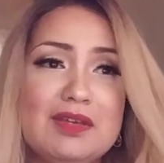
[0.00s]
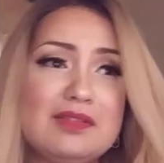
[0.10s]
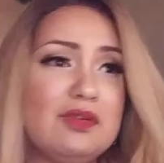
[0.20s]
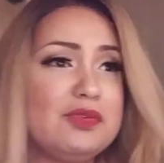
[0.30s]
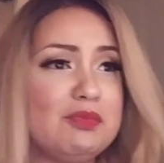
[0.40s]

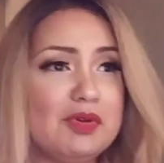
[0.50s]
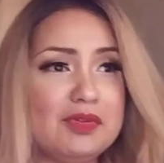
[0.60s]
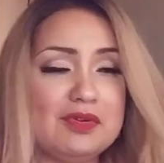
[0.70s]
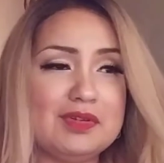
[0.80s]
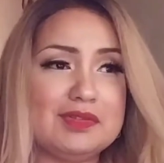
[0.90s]
His older
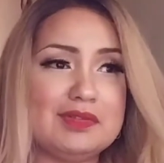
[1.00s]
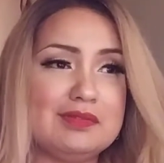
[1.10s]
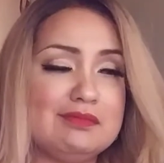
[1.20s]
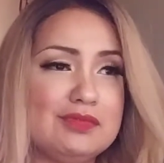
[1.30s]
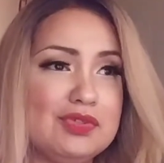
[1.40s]
brother is
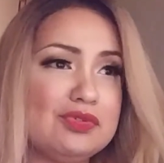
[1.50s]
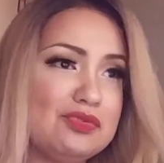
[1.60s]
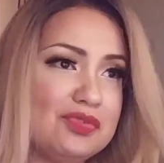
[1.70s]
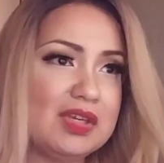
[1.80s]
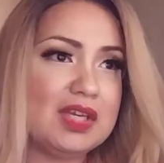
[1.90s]
in
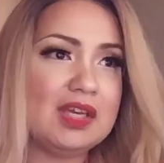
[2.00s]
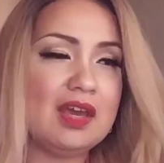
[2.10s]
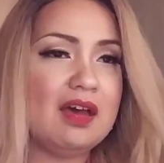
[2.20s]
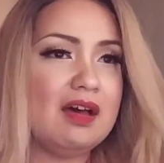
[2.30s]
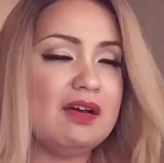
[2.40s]
juvie
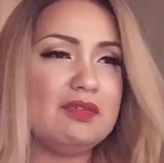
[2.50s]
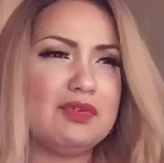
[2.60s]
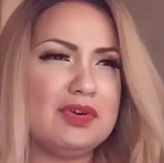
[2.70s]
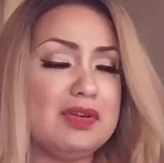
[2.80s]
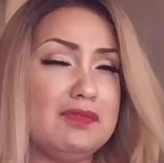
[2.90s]
um,
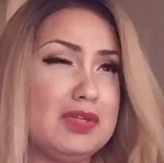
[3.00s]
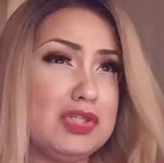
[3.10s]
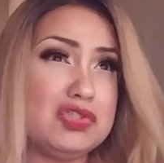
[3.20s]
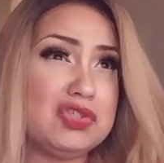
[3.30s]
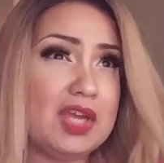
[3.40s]
or even
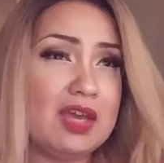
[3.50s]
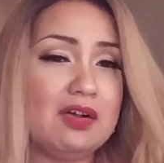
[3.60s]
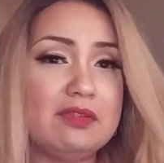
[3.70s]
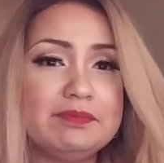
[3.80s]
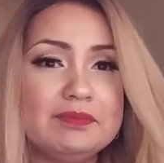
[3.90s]
in jail.